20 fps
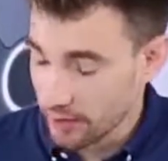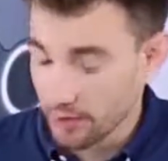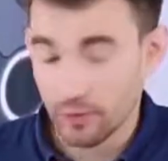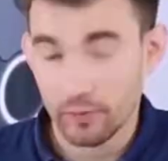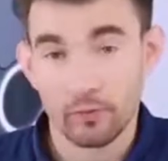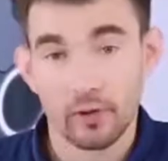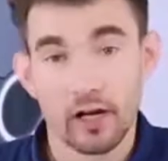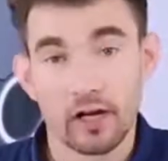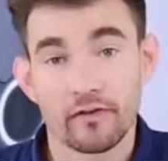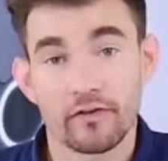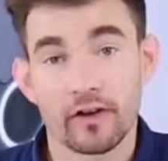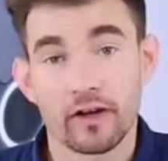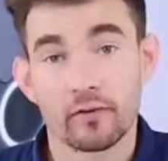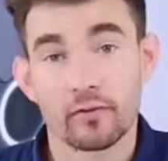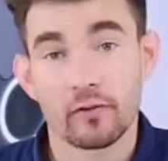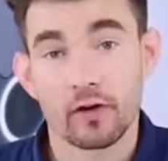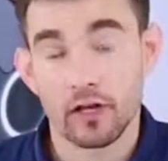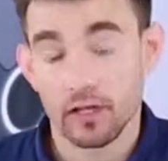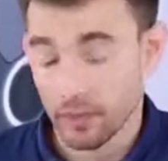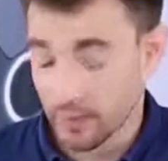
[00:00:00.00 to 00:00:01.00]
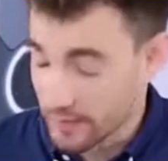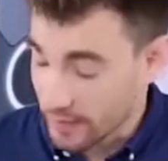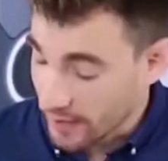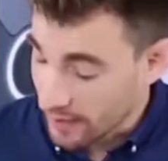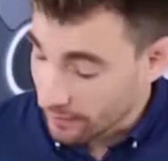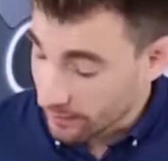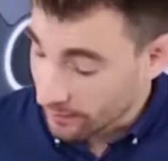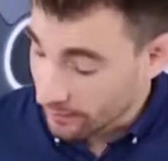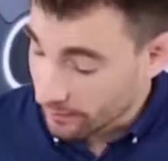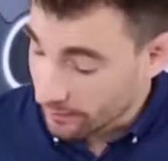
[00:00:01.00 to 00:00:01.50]
in your Wi-Fi water
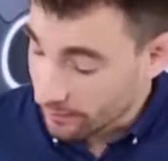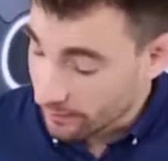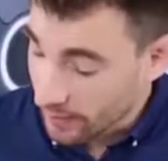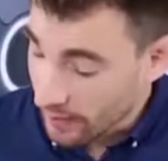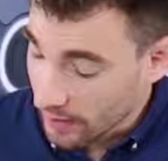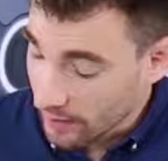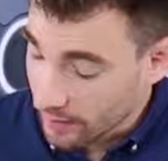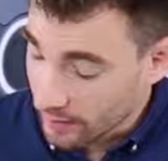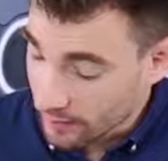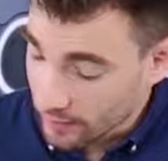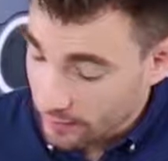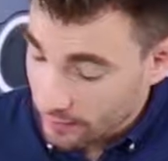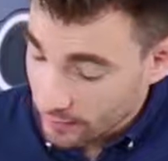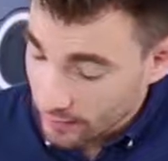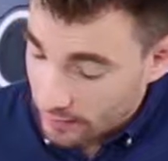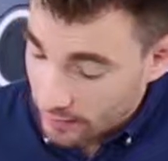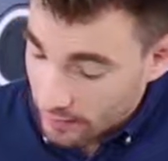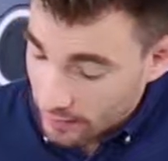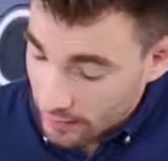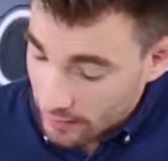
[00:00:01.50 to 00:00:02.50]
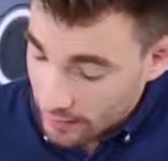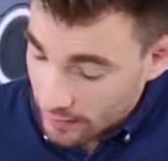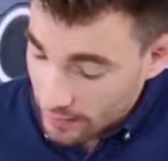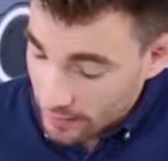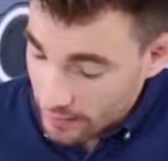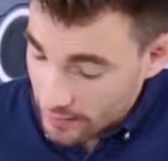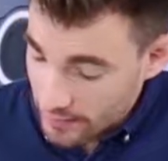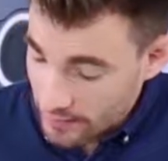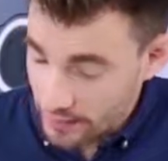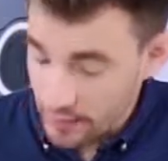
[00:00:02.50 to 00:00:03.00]
timer button
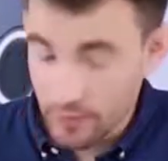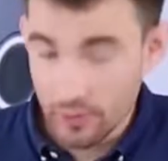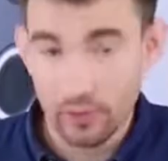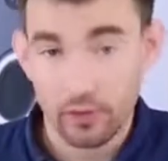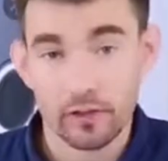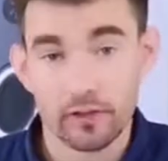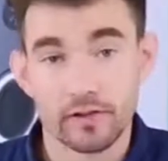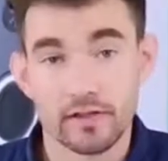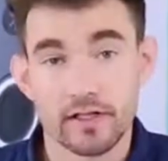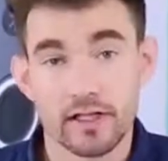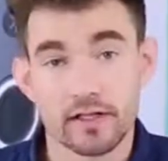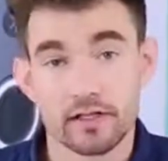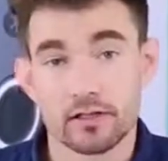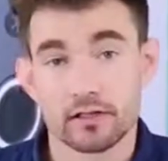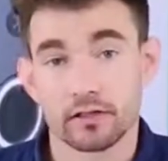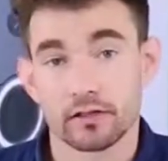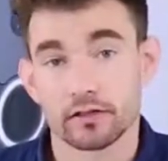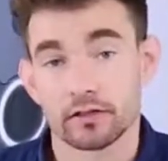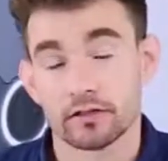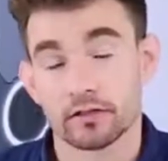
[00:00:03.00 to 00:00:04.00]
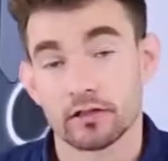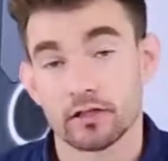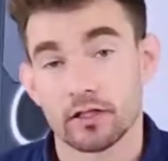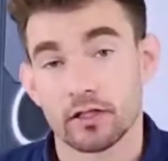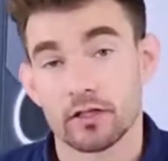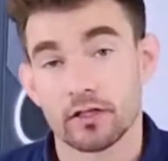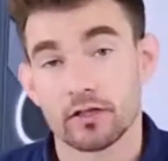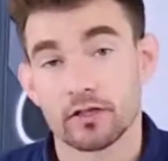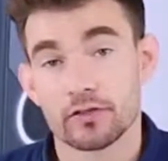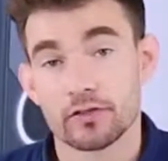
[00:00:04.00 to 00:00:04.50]
is the soil sensor.
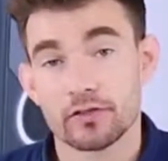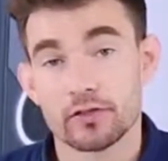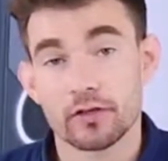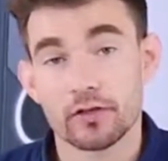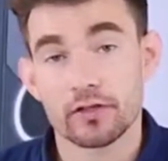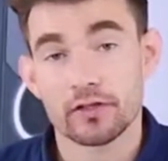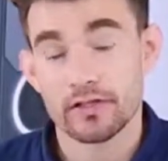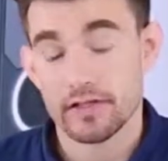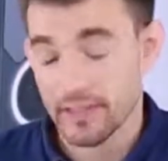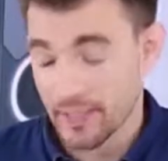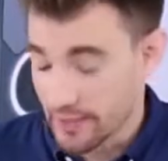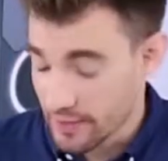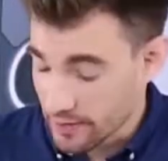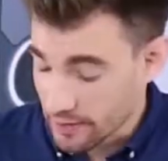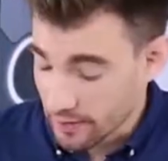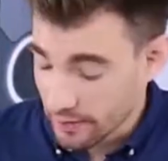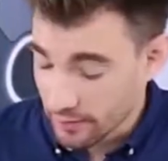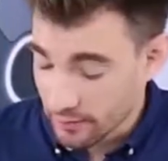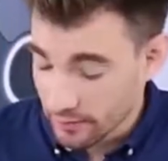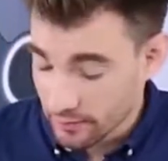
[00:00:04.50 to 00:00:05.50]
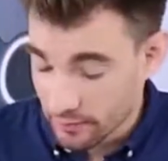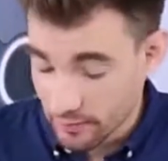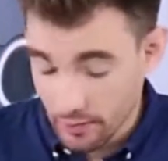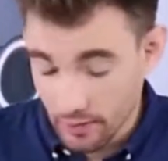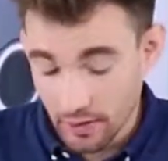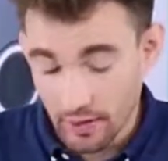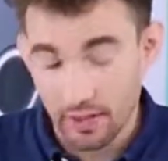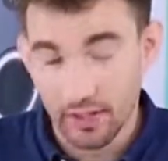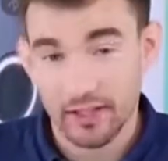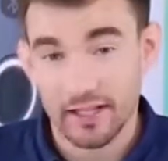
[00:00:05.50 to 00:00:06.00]
The soil sensor
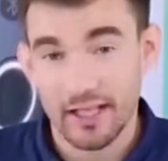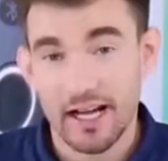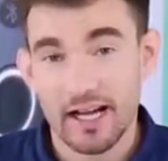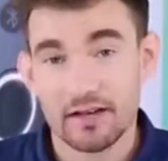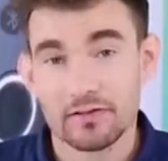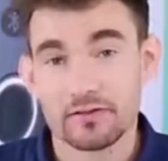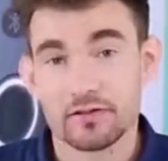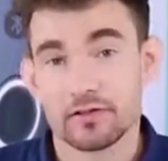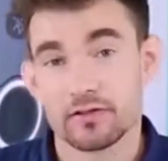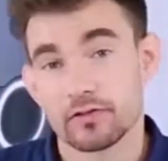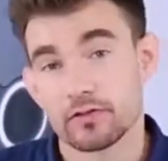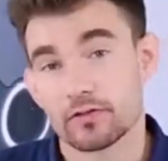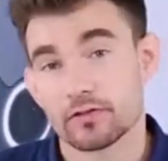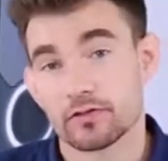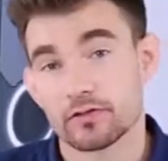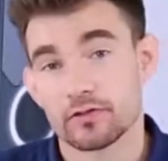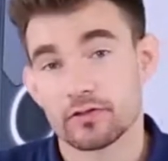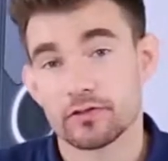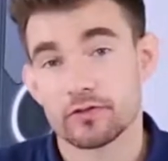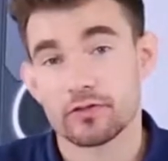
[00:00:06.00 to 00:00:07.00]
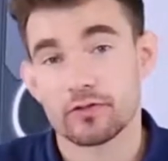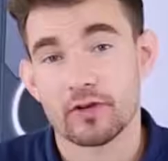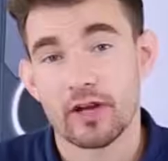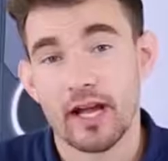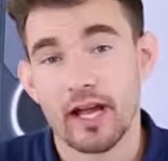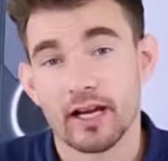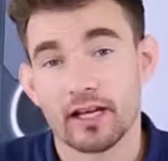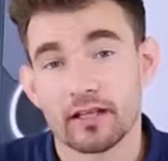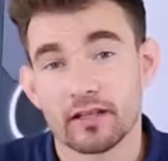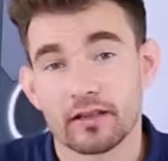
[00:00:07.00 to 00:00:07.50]
allows you to
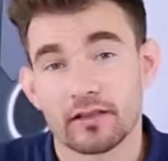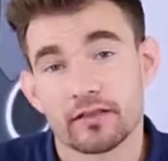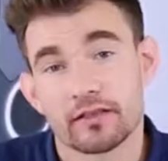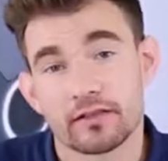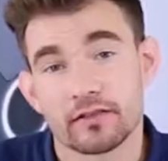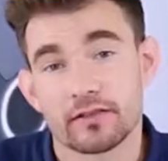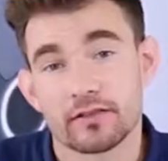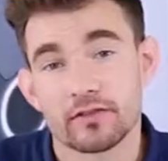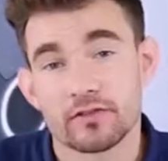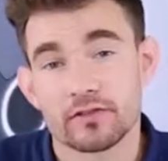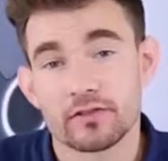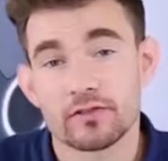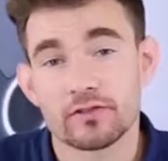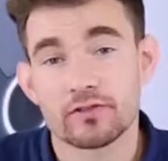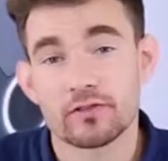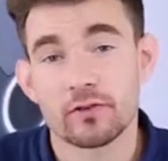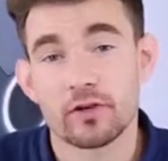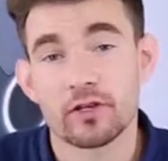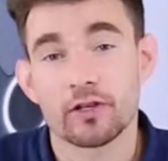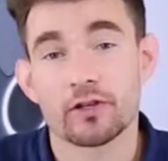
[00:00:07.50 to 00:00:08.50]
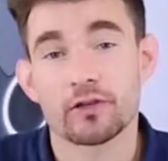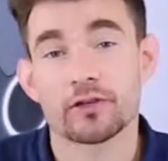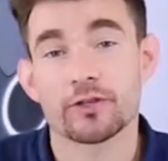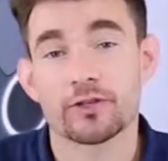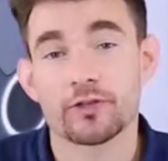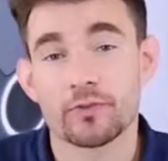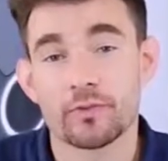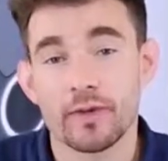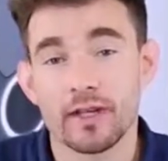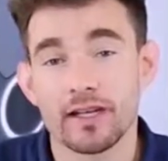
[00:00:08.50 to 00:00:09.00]
track soil
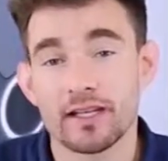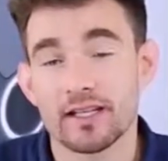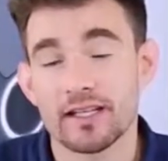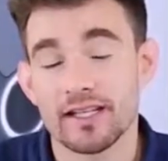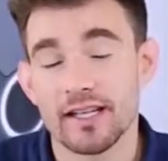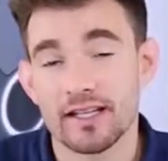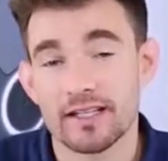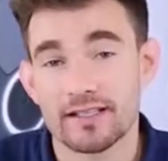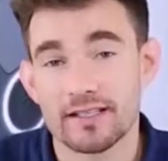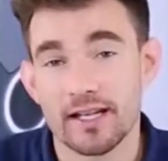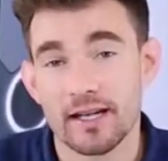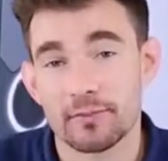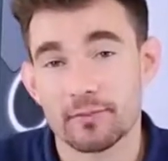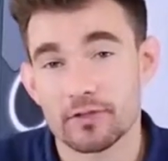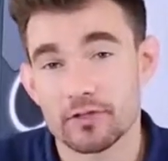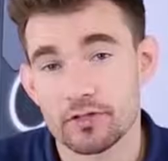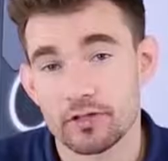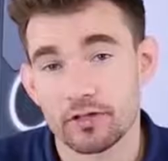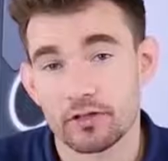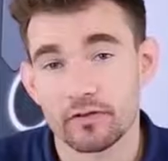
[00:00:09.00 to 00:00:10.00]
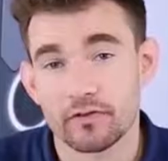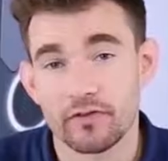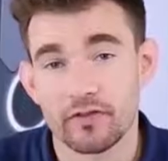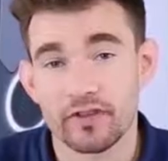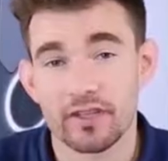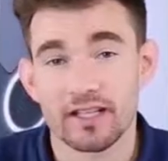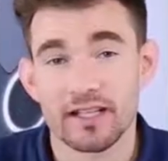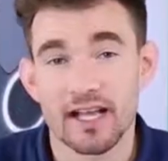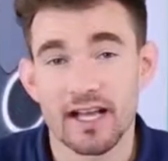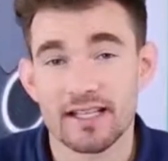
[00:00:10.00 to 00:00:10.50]
humidity and temperature for
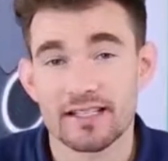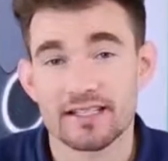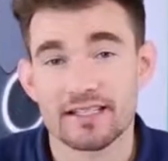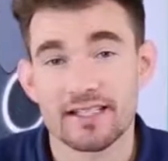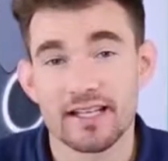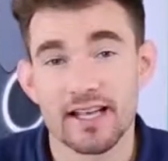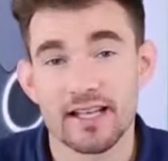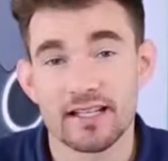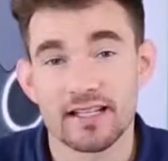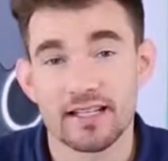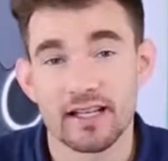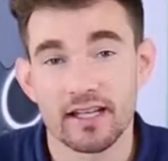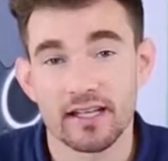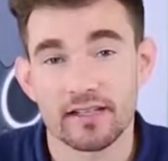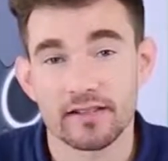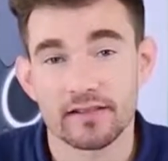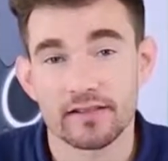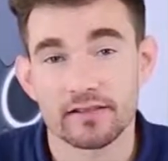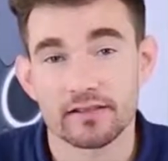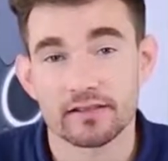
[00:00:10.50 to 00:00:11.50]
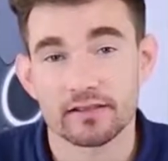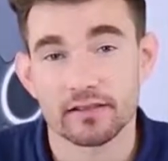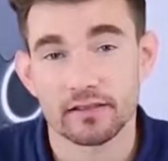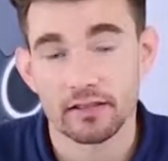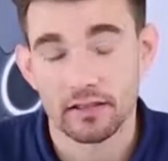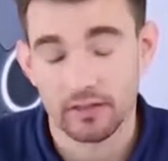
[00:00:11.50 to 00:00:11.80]
the last 10 days.